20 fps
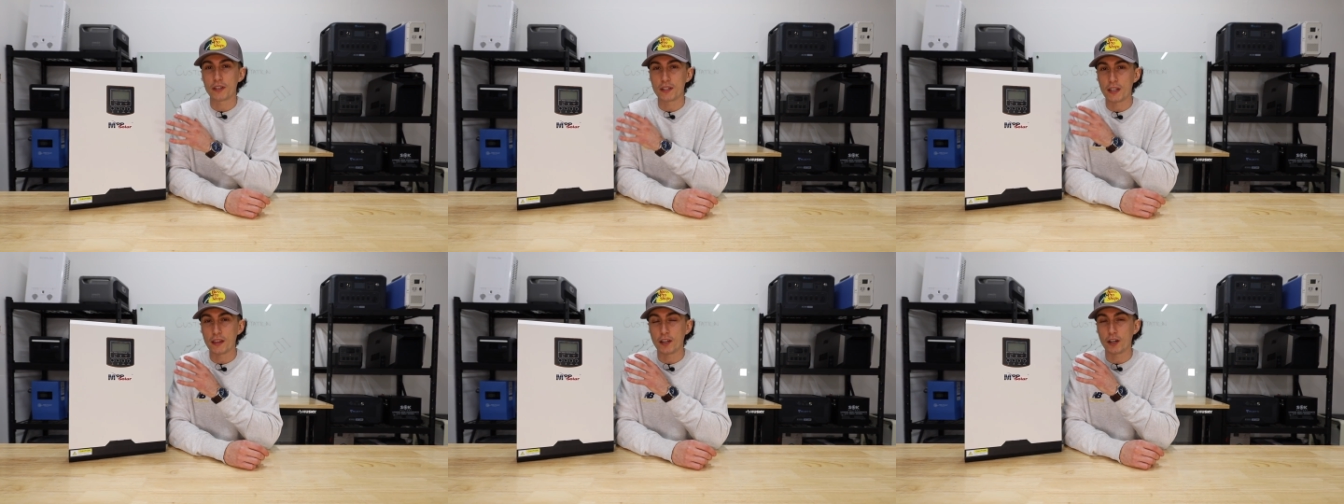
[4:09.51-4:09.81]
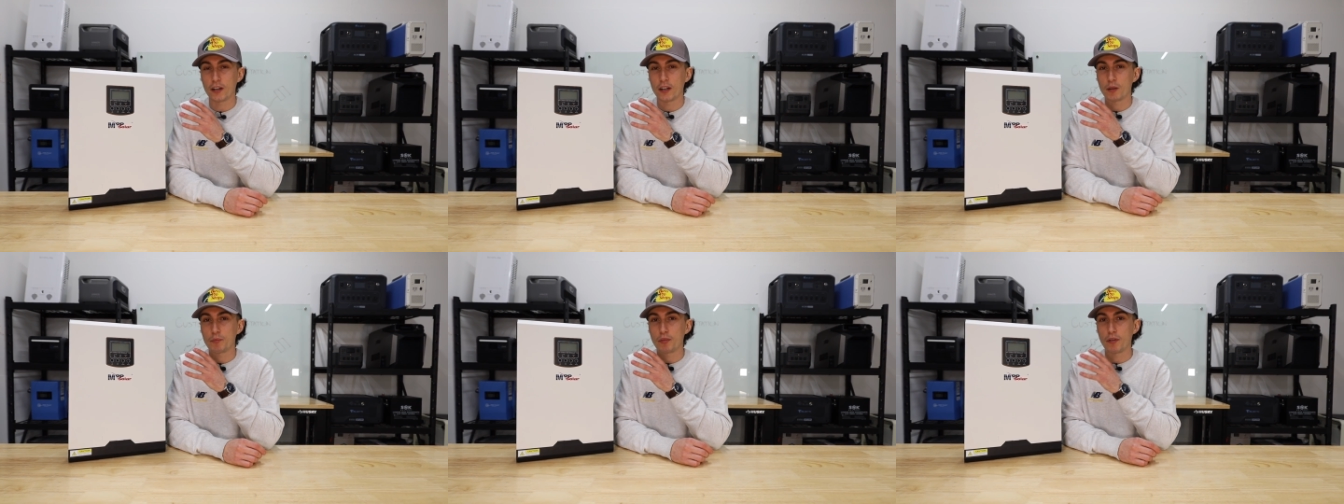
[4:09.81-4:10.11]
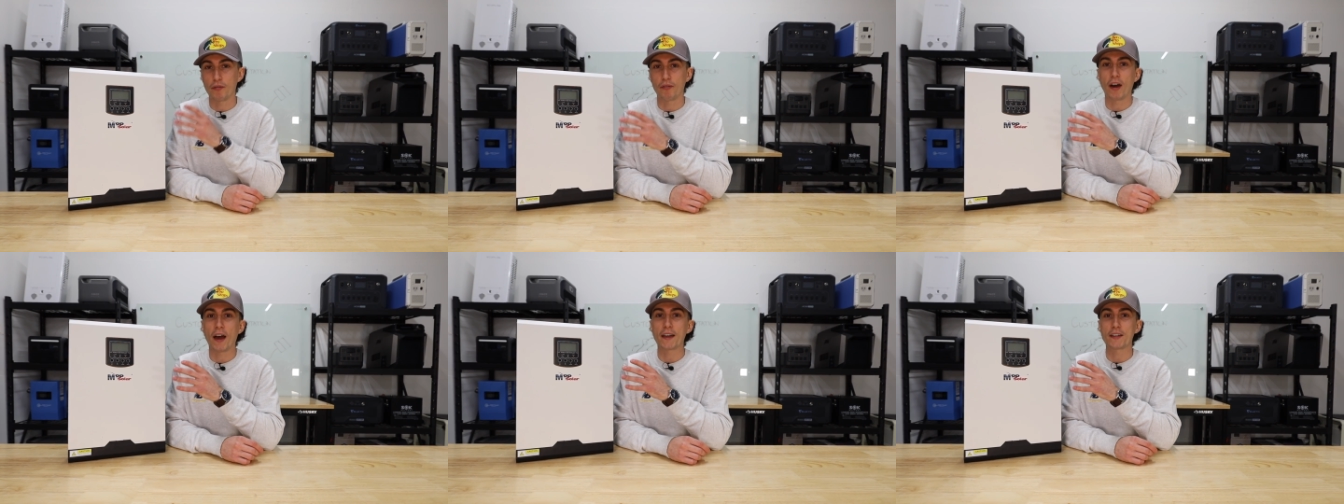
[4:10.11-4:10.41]
that they're gonna
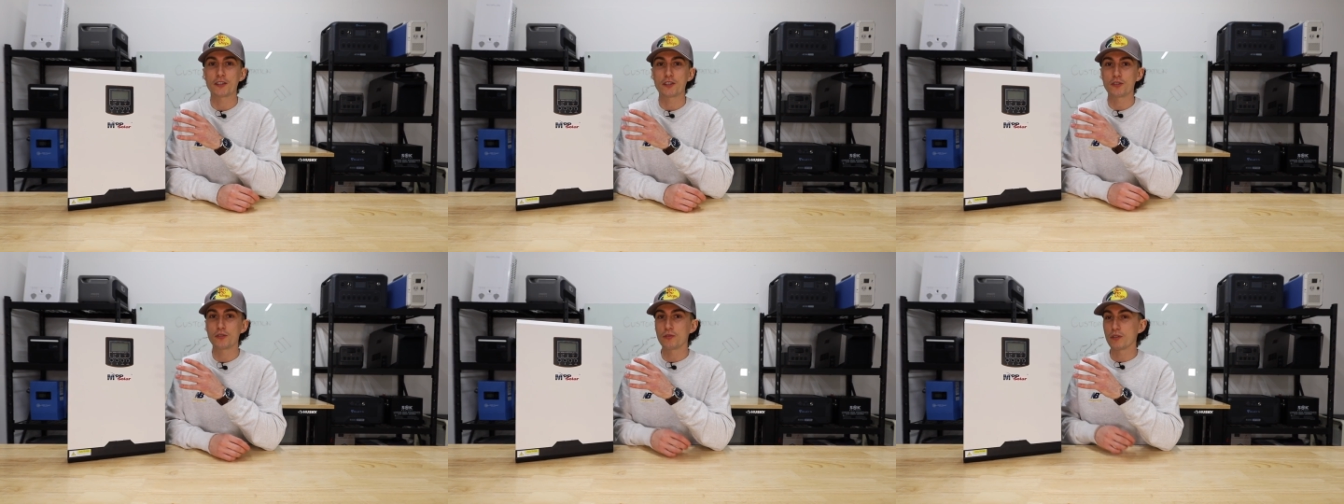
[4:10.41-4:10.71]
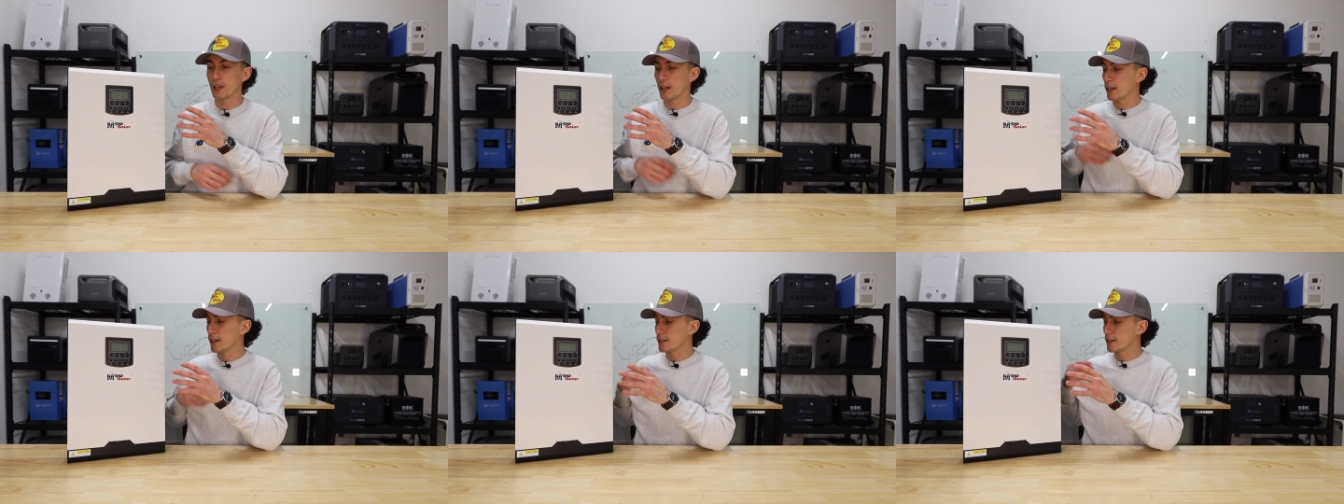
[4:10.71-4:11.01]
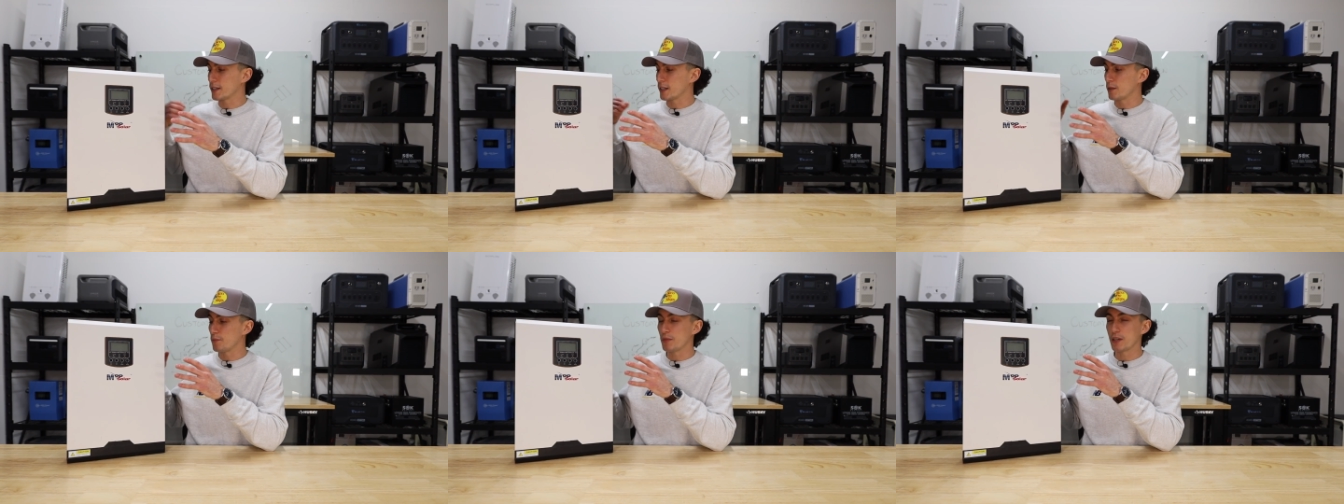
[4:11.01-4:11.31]
provide you is
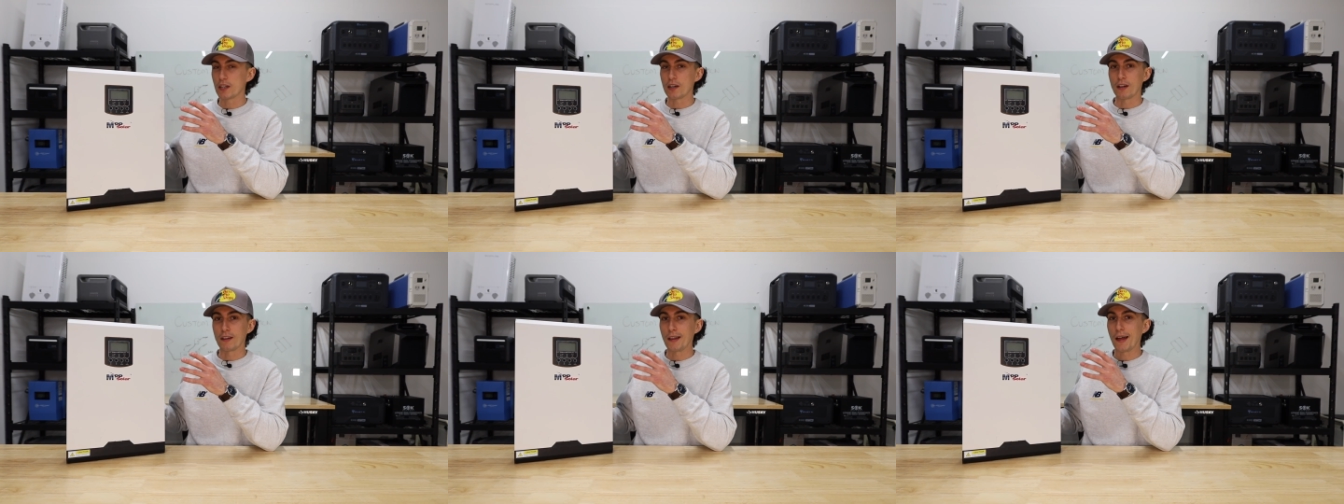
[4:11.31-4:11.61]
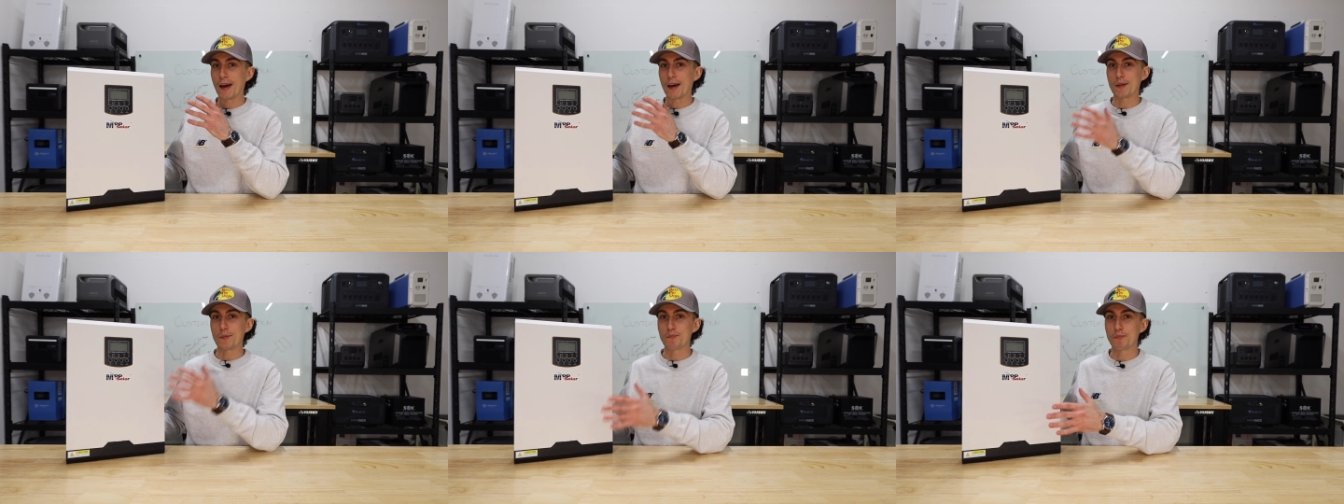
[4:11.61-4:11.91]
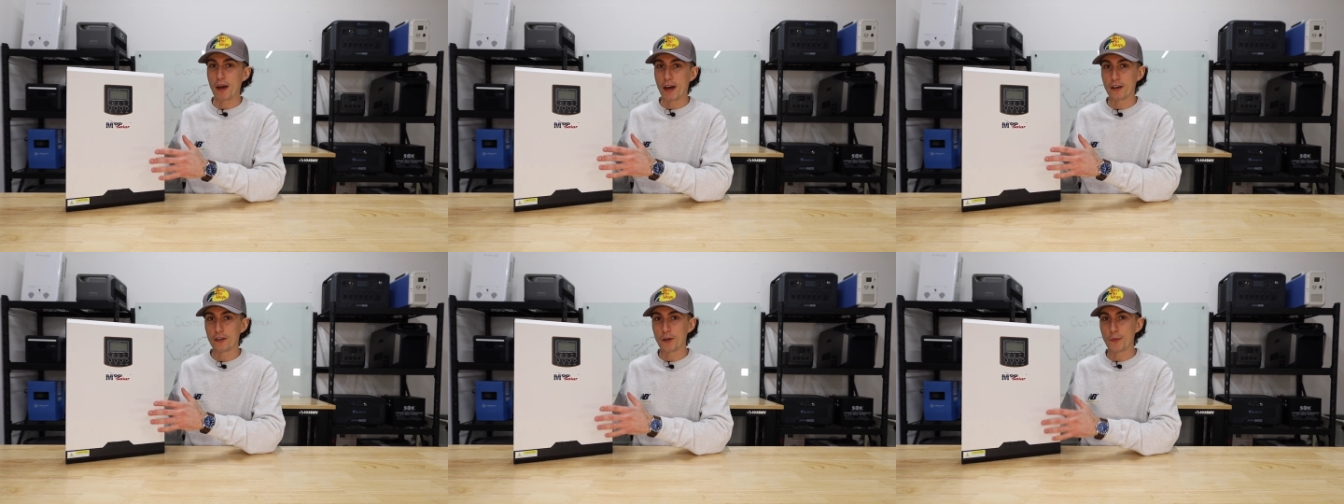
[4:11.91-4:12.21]
gonna be a lot
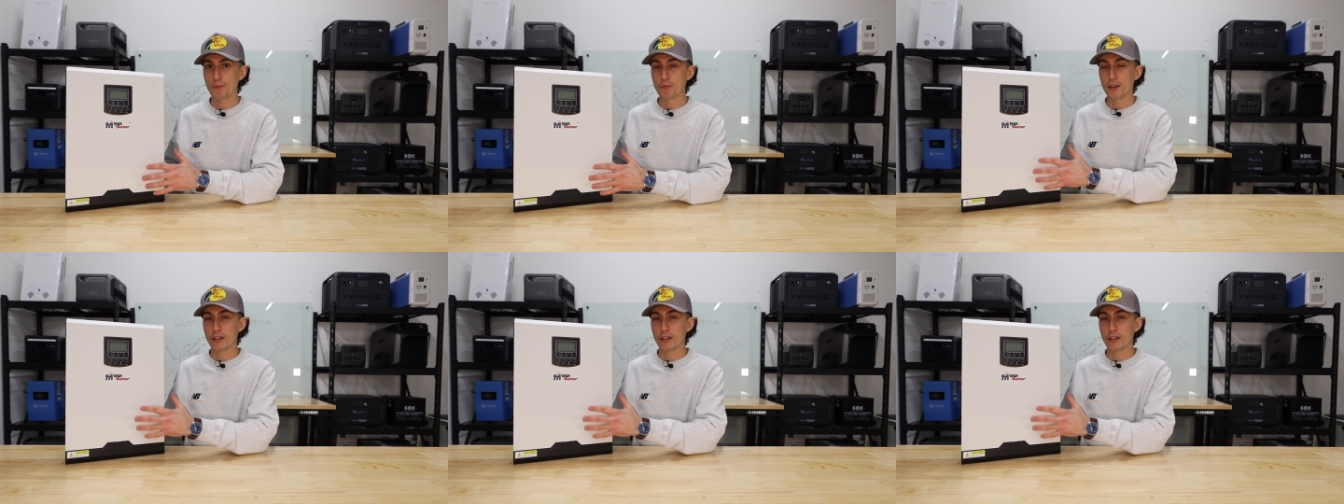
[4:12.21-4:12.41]
better.